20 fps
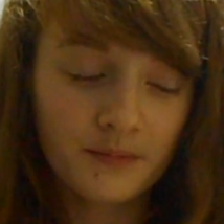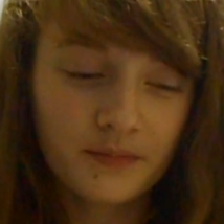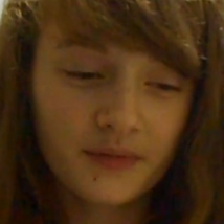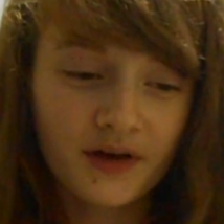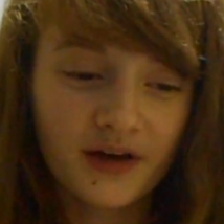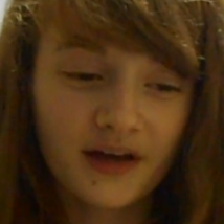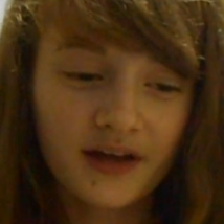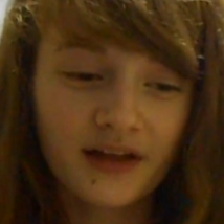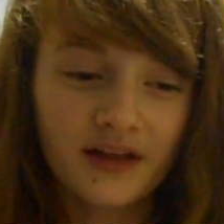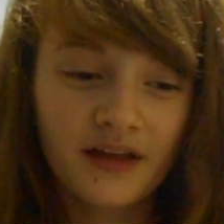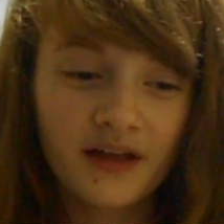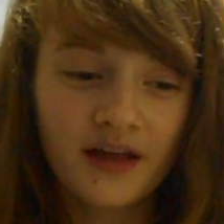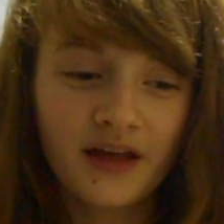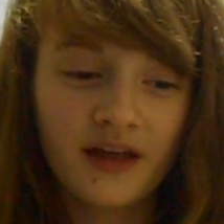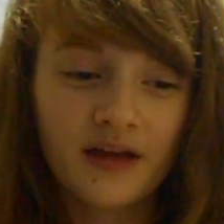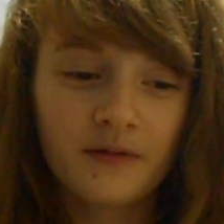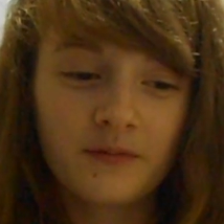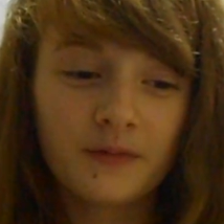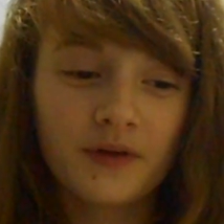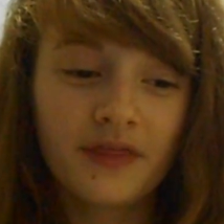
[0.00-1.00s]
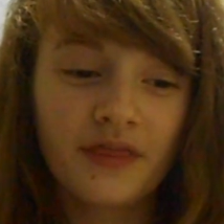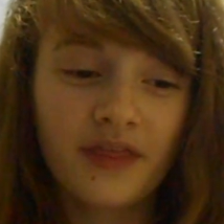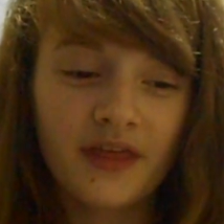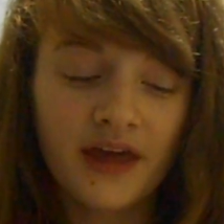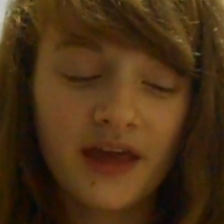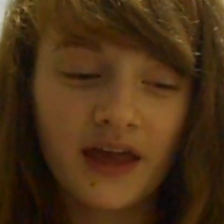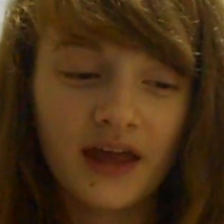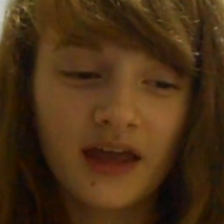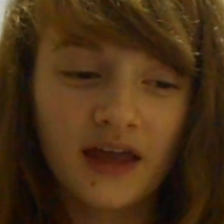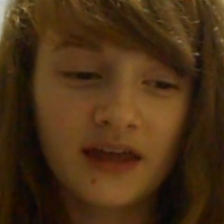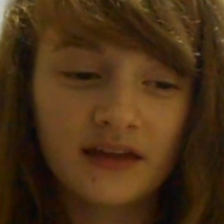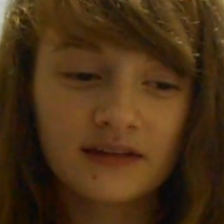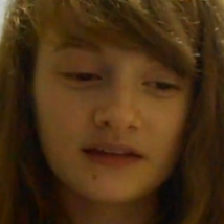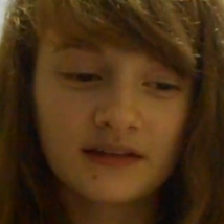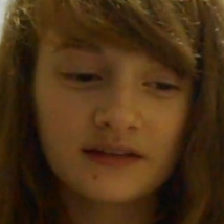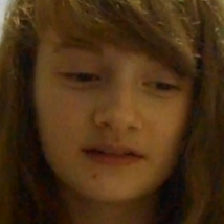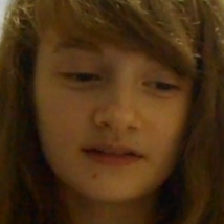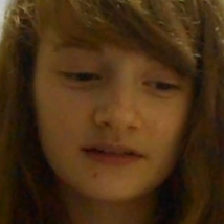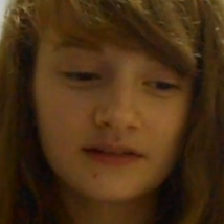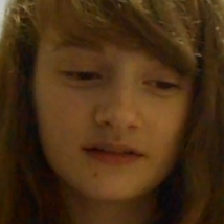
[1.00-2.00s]
But when they
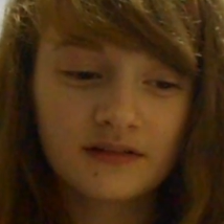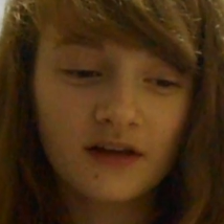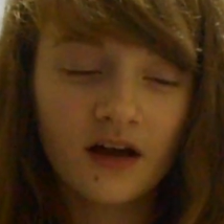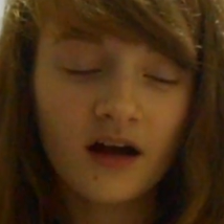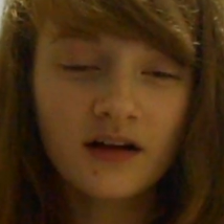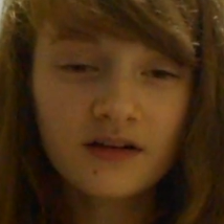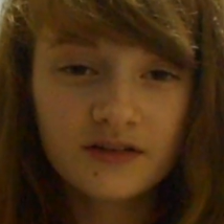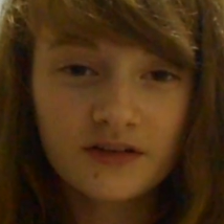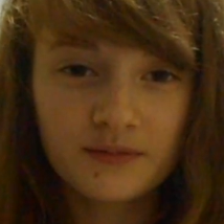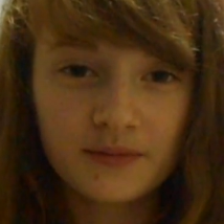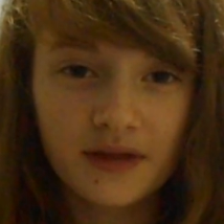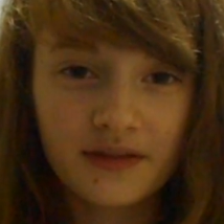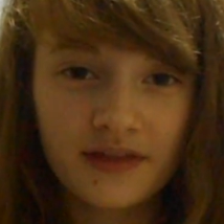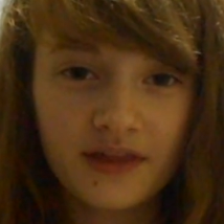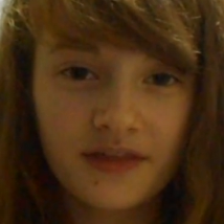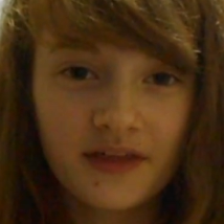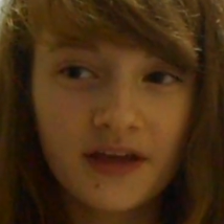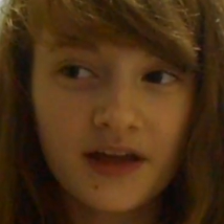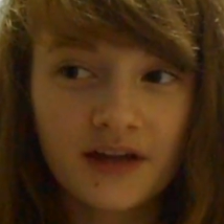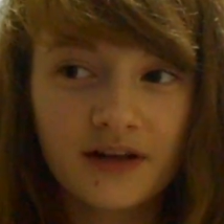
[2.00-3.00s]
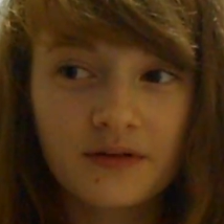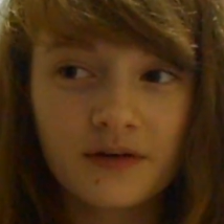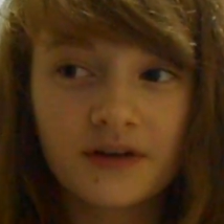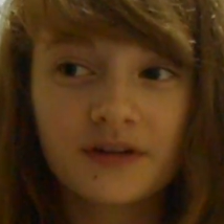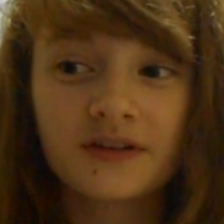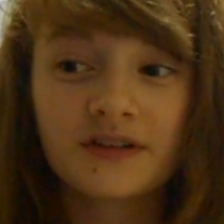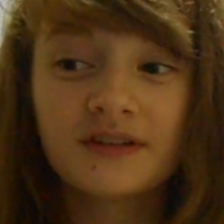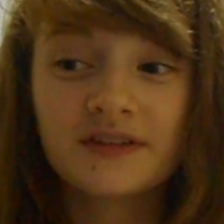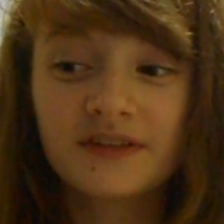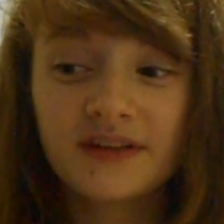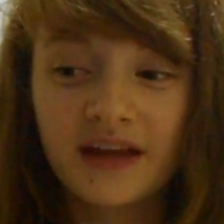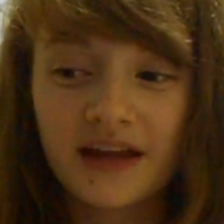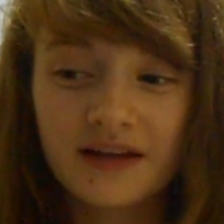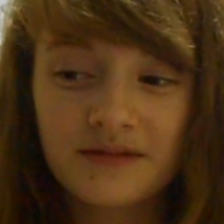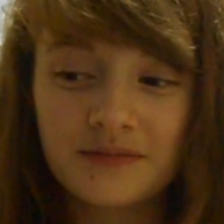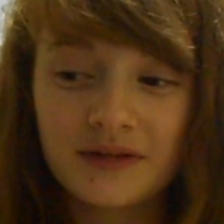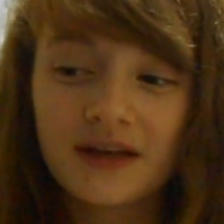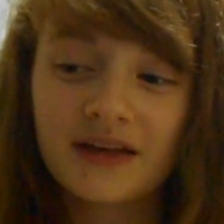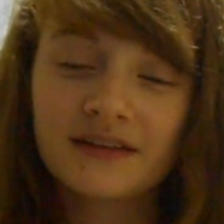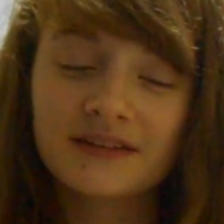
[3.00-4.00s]
talk to me, they think I don't
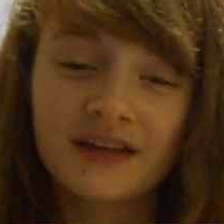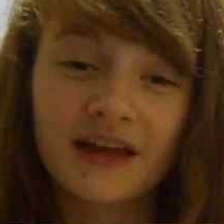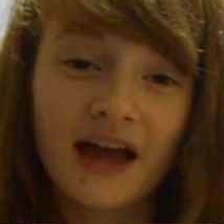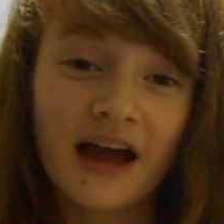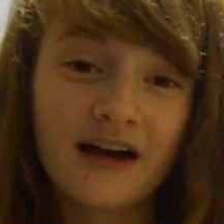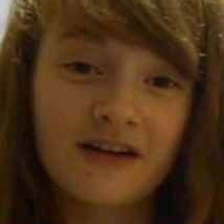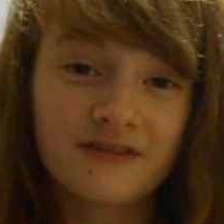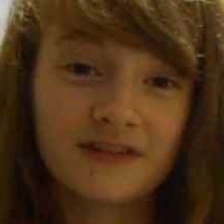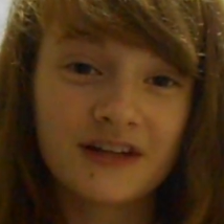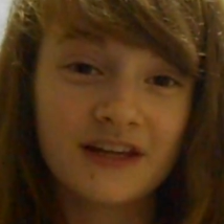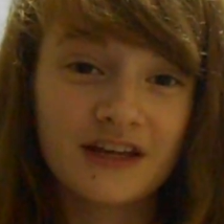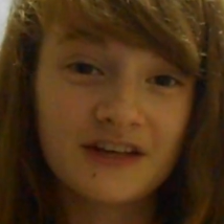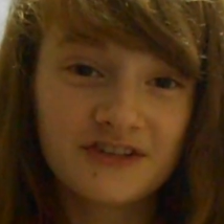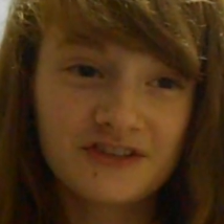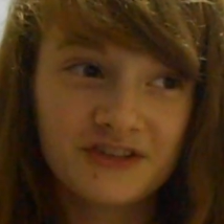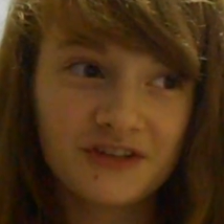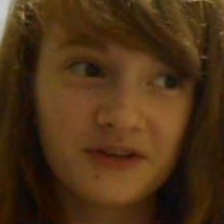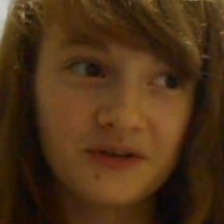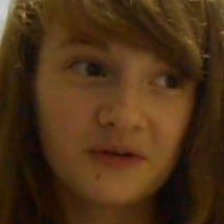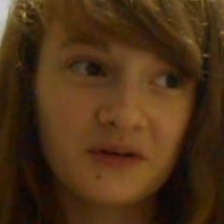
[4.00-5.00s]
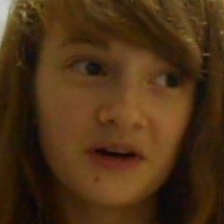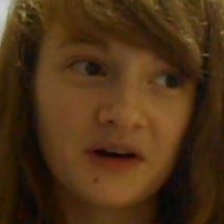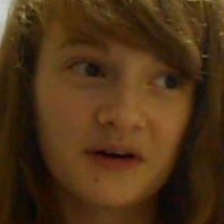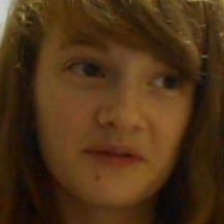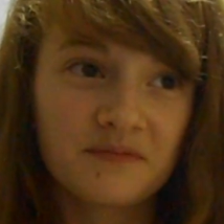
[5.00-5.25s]
understand because I have an issue